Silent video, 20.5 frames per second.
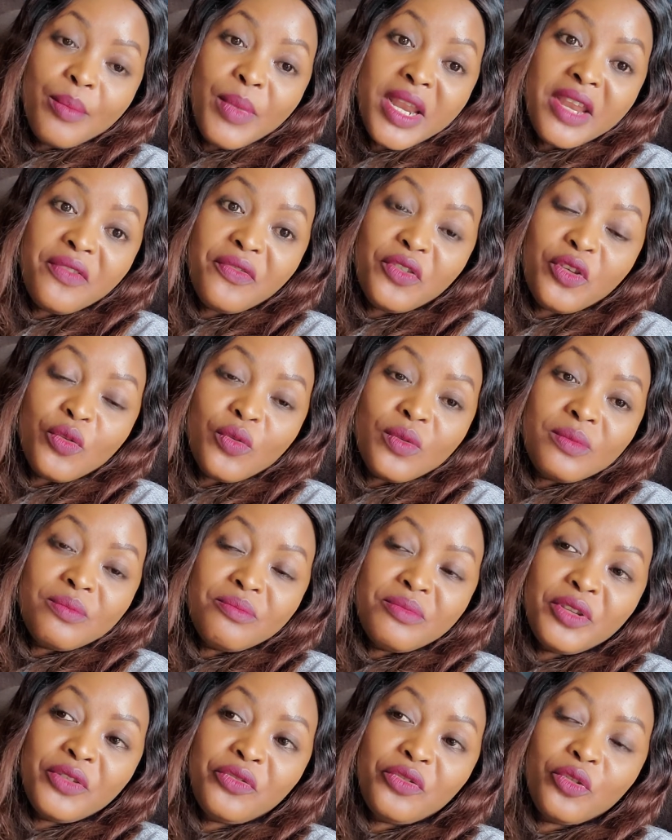But if
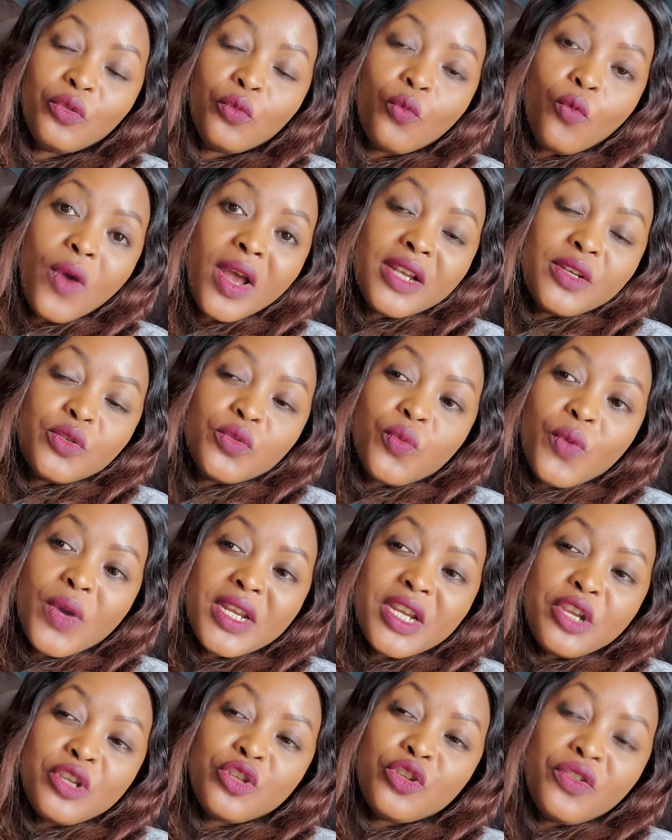you want
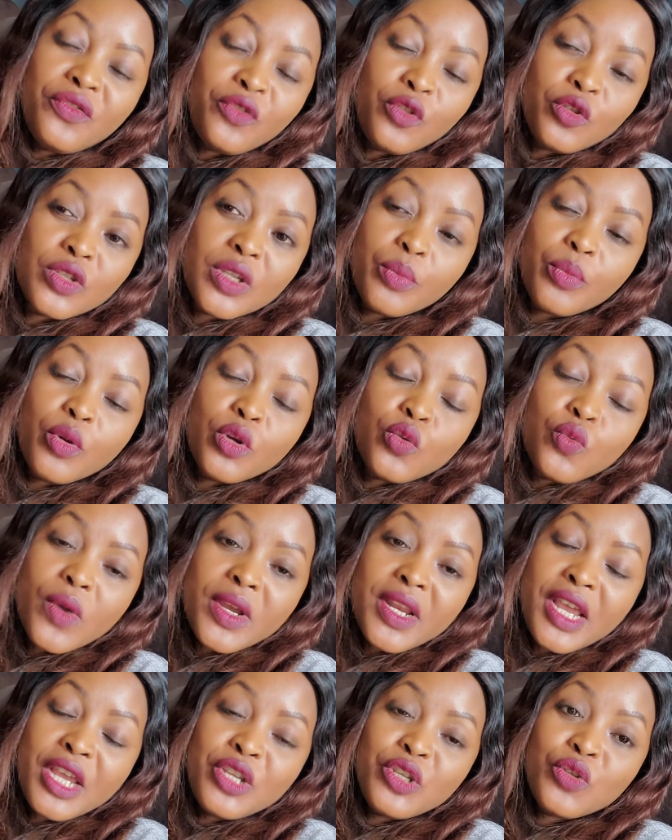what I do, if you support
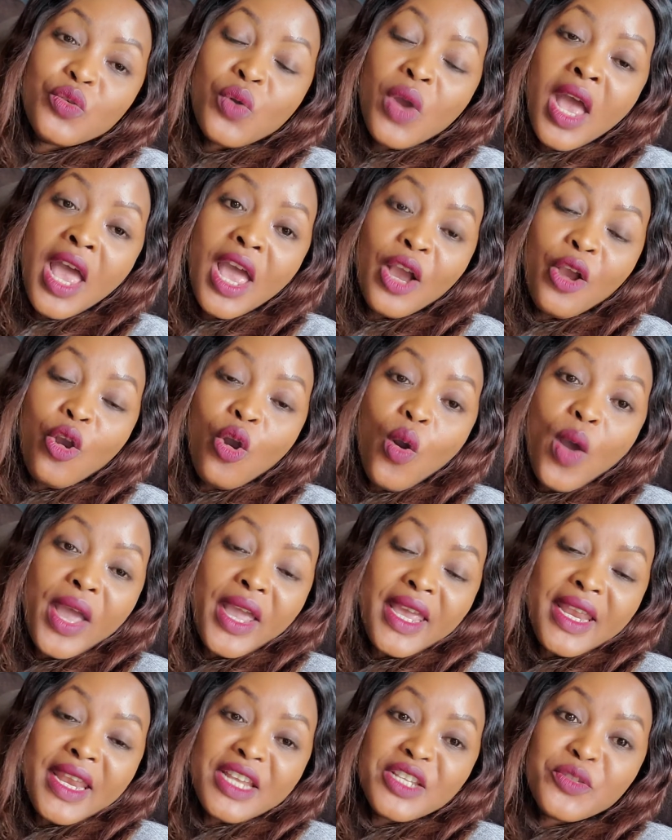what I do, go
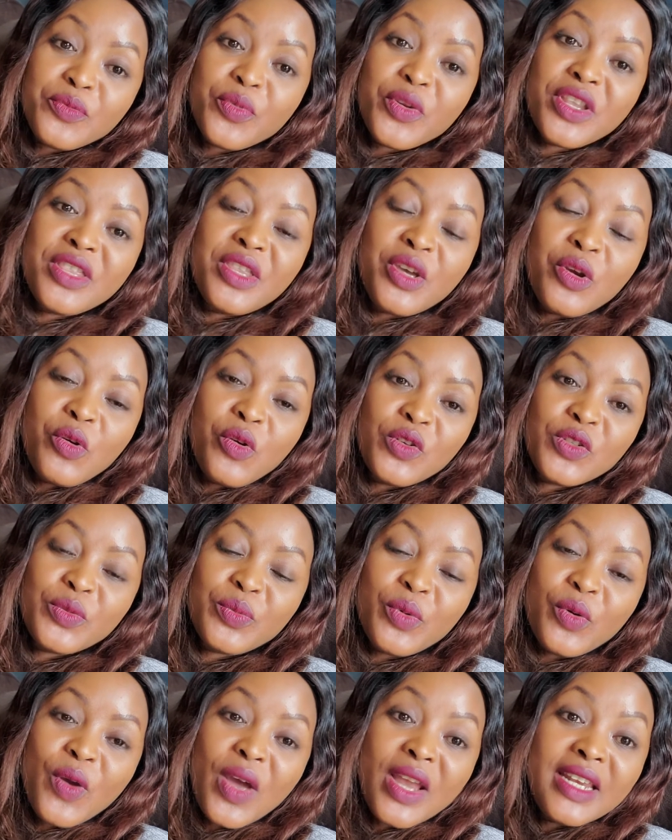ahead and spread the
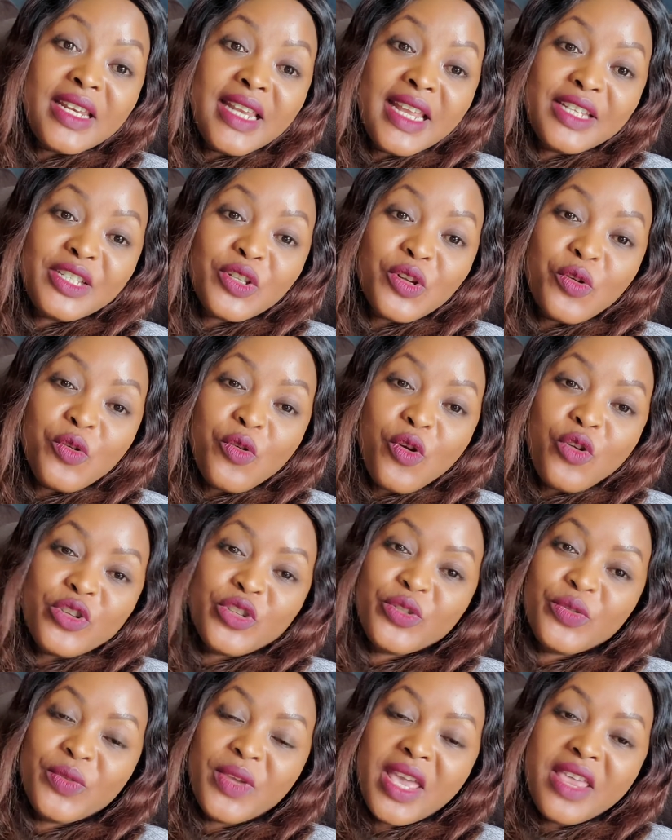gospel, and let's grow
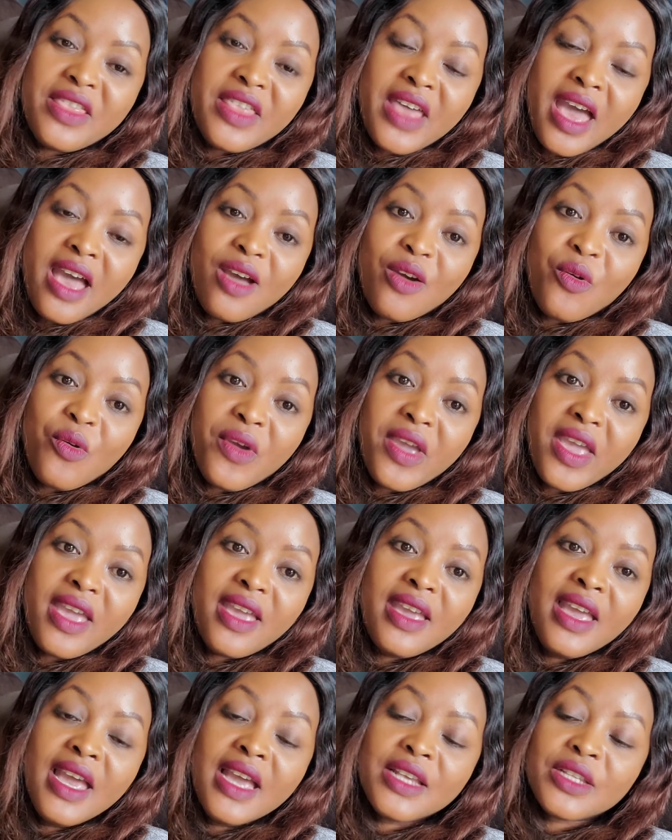together.
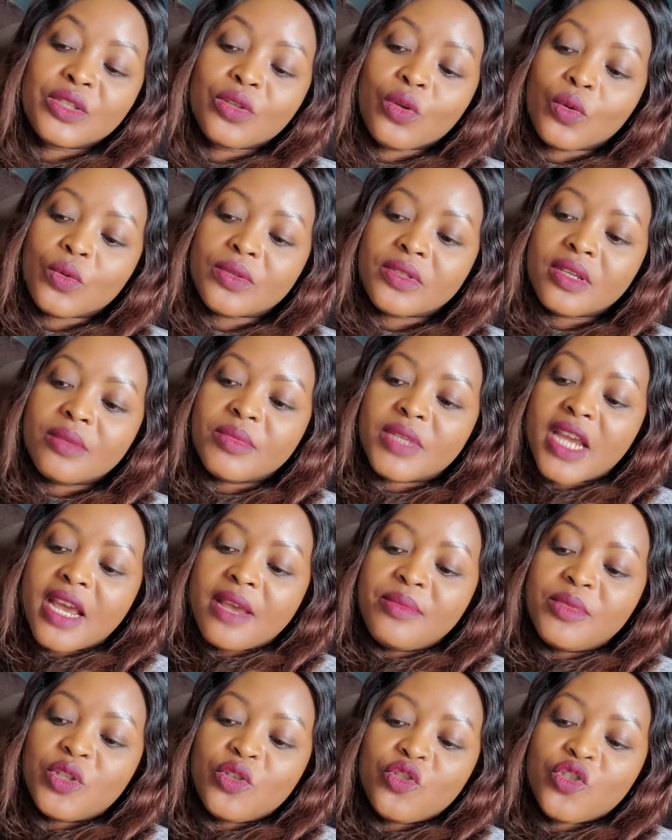Okay, so
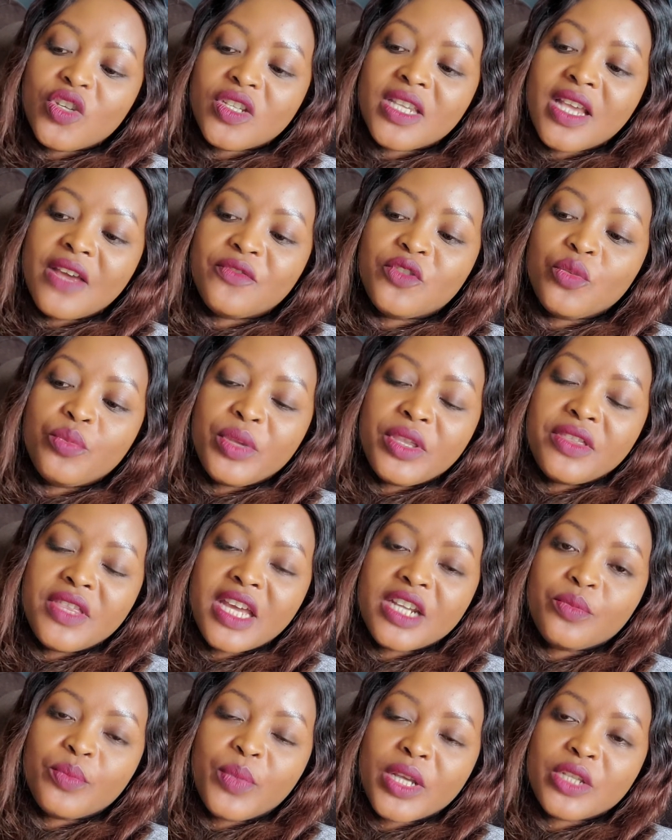sometimes you just have to be
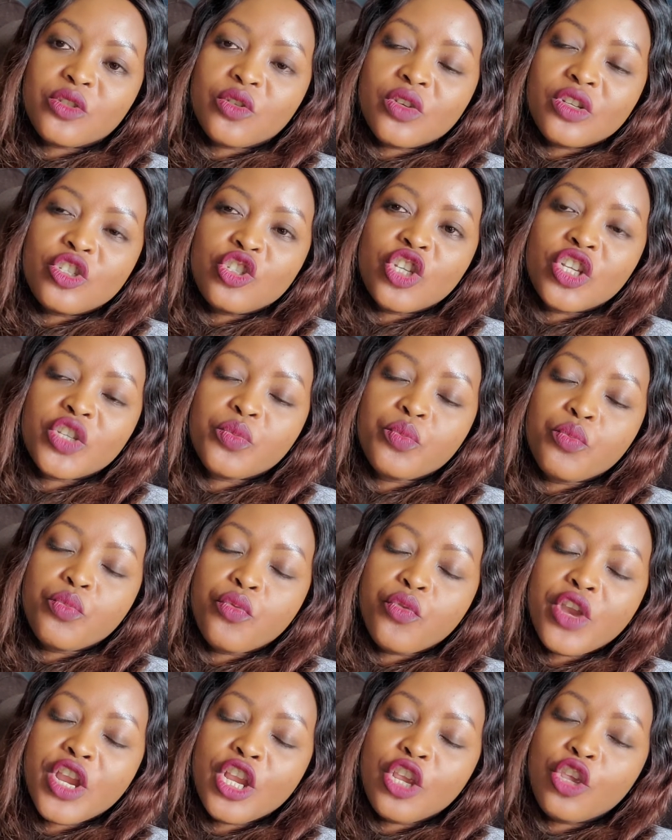that person. Just
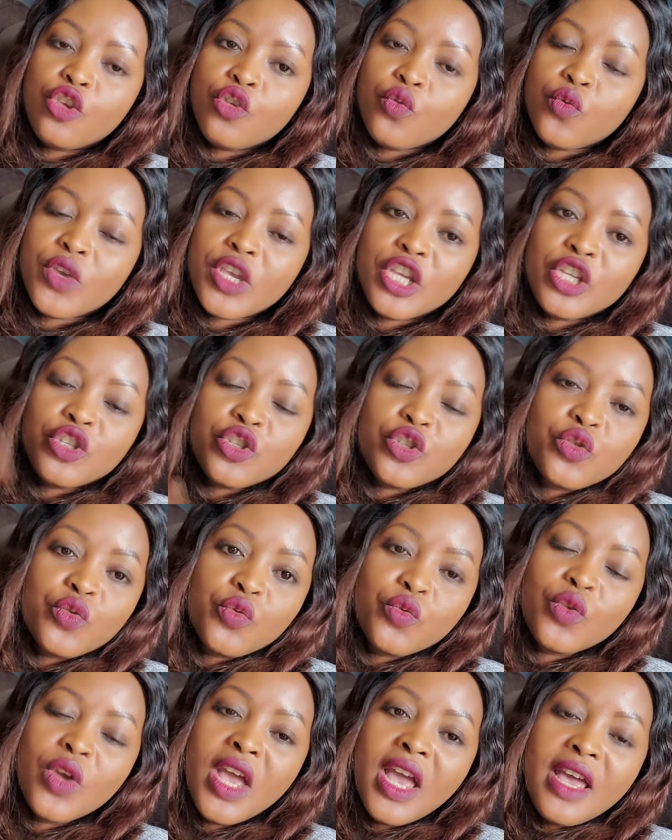bring you
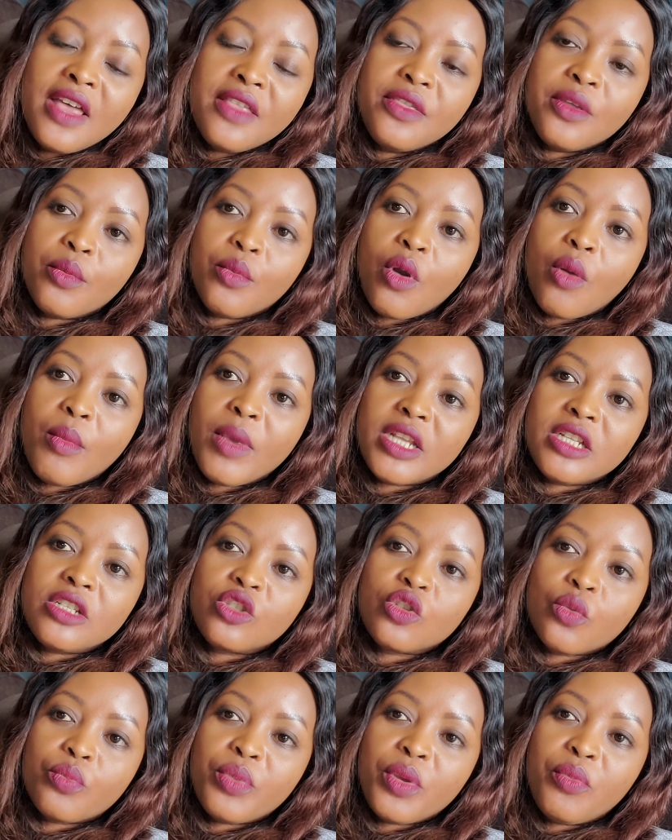into the
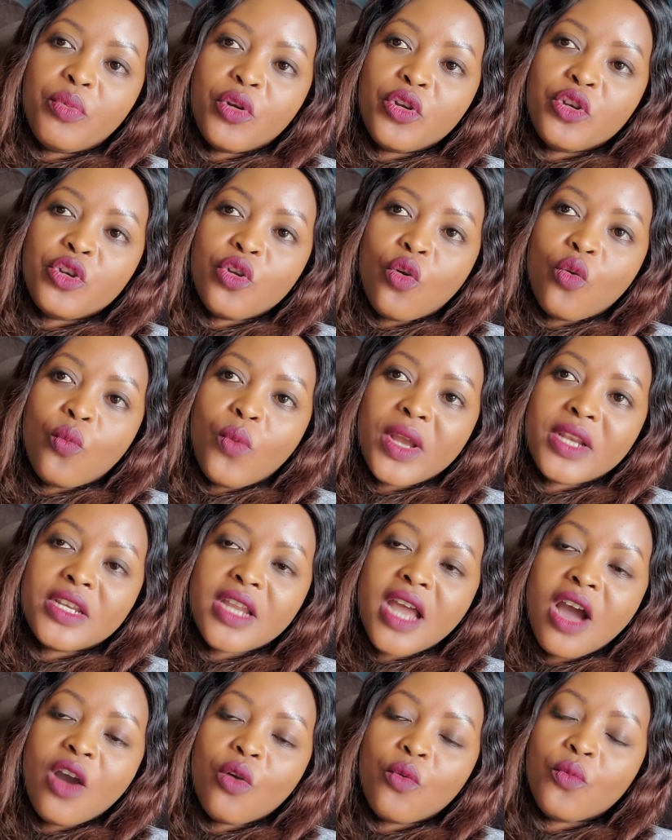moment, so people know
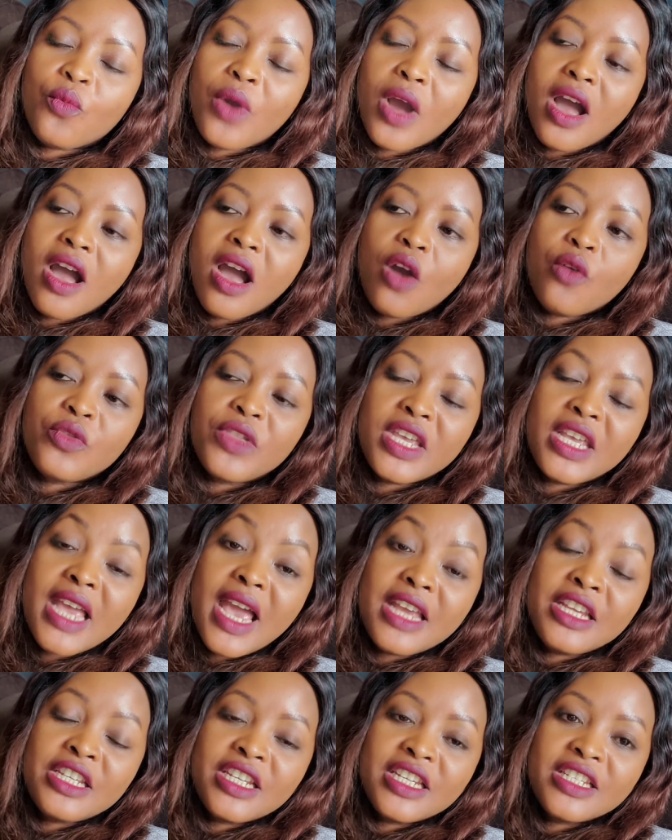how they
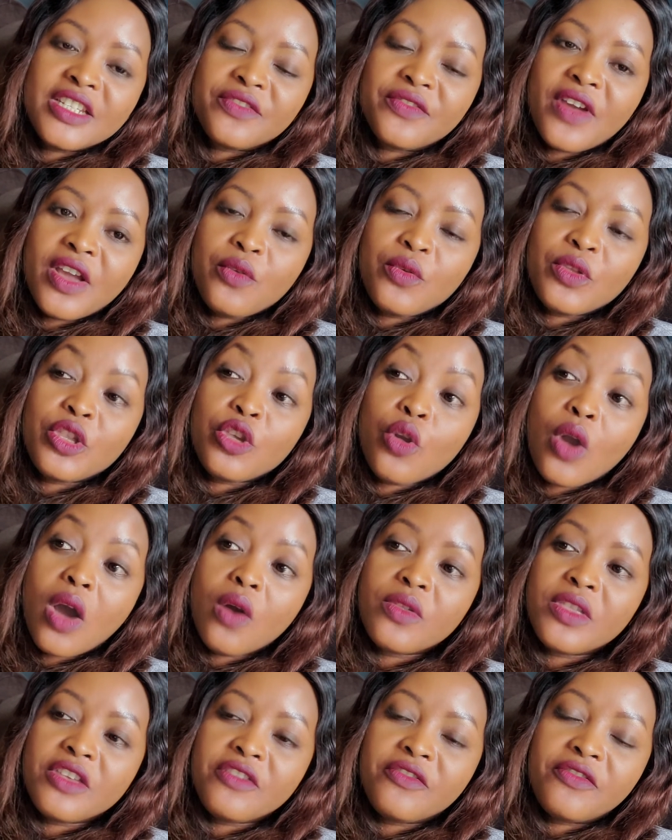identify with you,
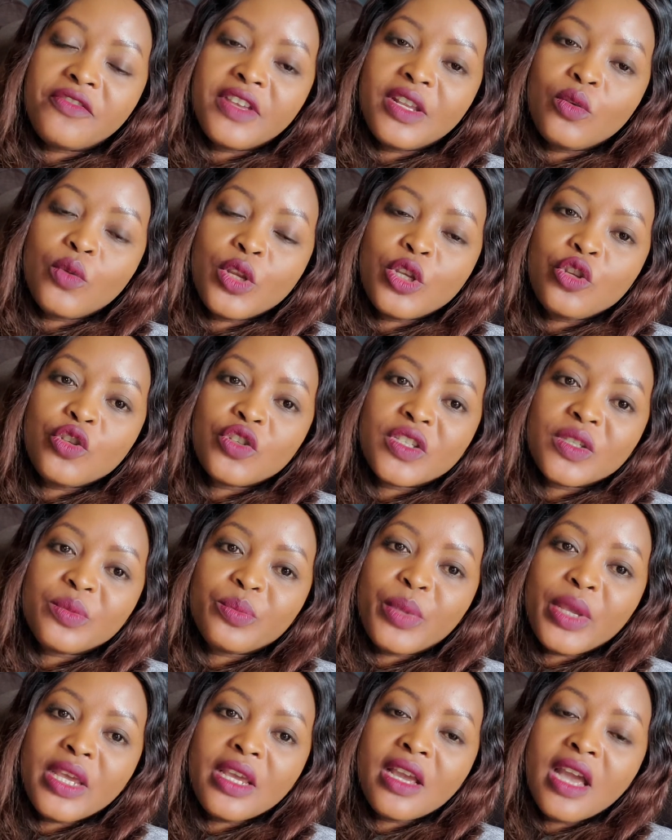how they feel when you
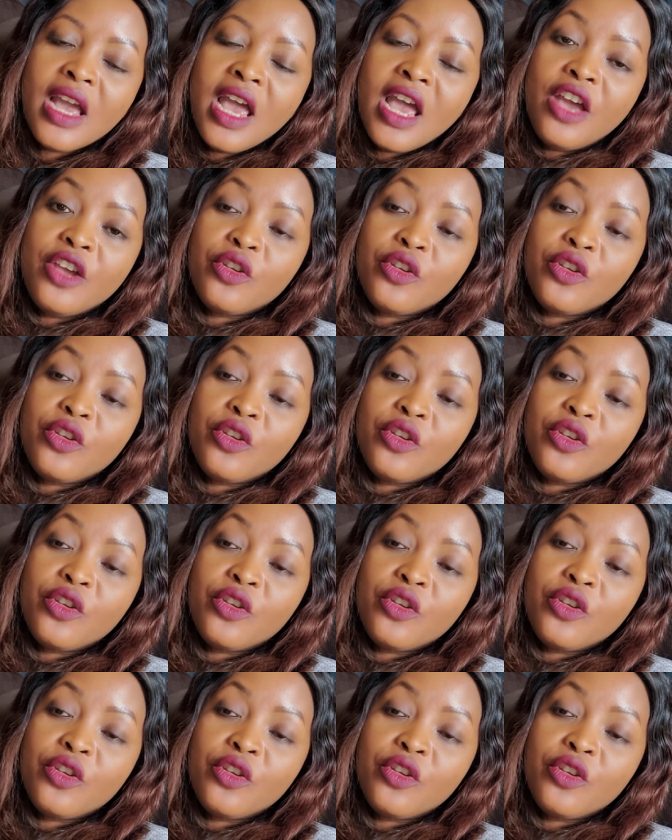speak.